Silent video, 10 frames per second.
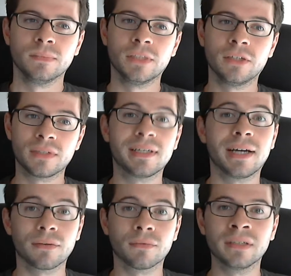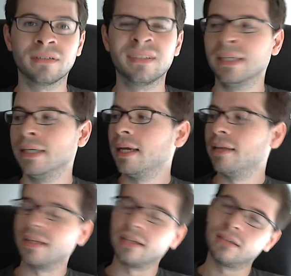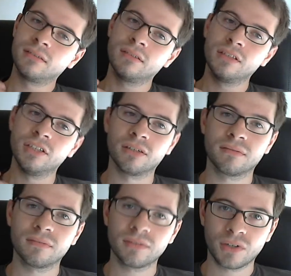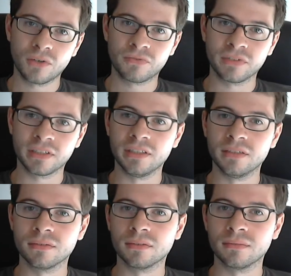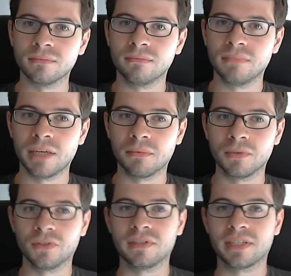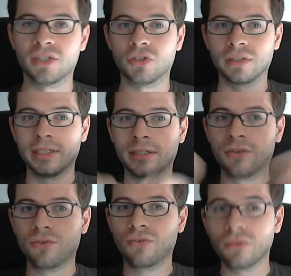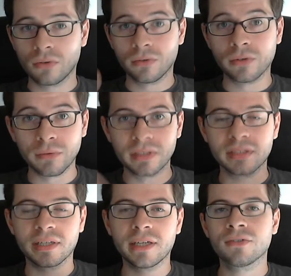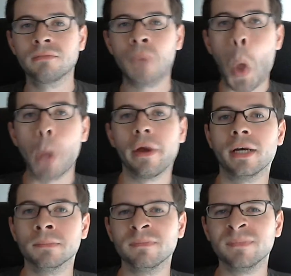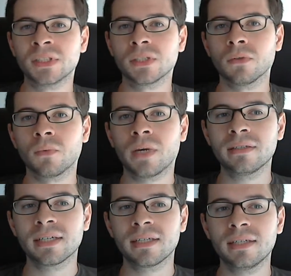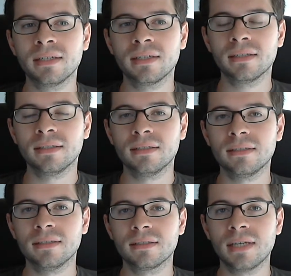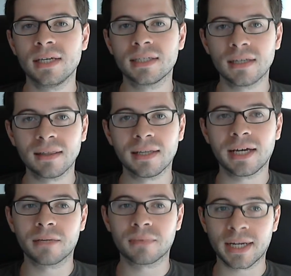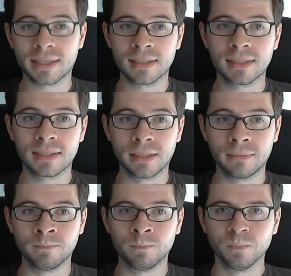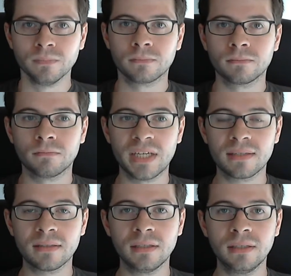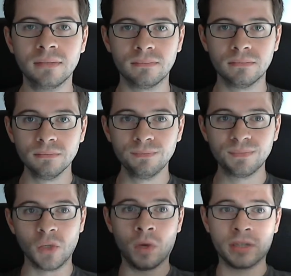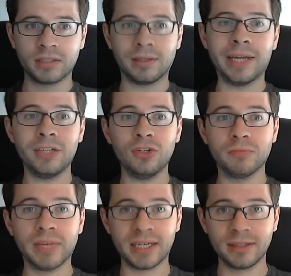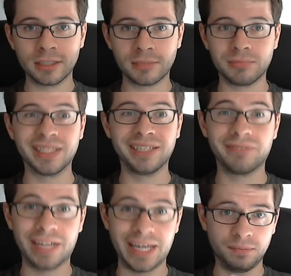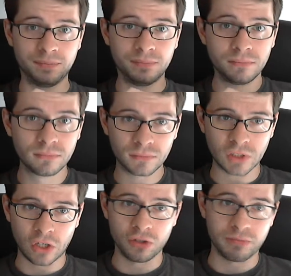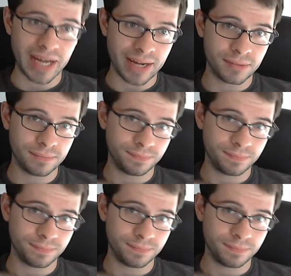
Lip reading: It's not real. And then, hopefully you'll be able to essentially go into that dream. So the wild technique takes a lot of practice. Basically, you want to lie in your bed completely flat on your back.